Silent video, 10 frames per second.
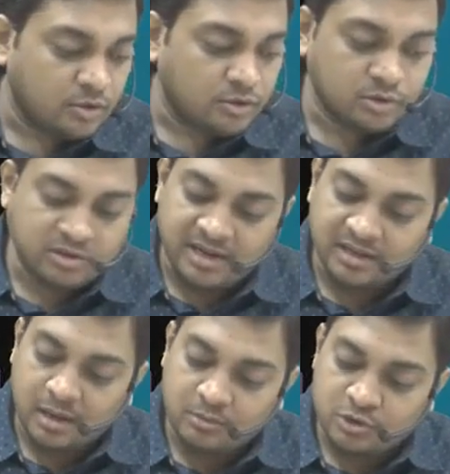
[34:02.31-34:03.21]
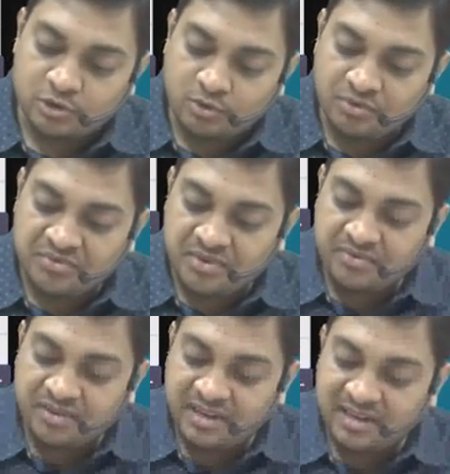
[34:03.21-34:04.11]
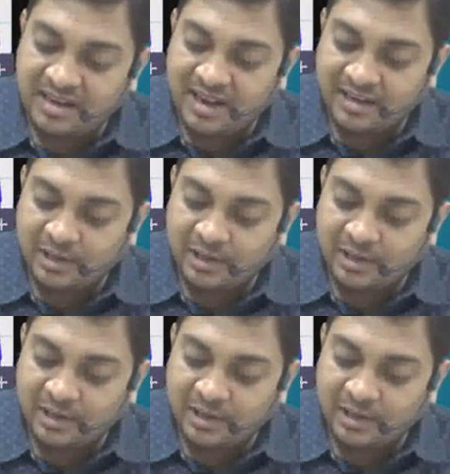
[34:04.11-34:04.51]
So that comes to 15 lakh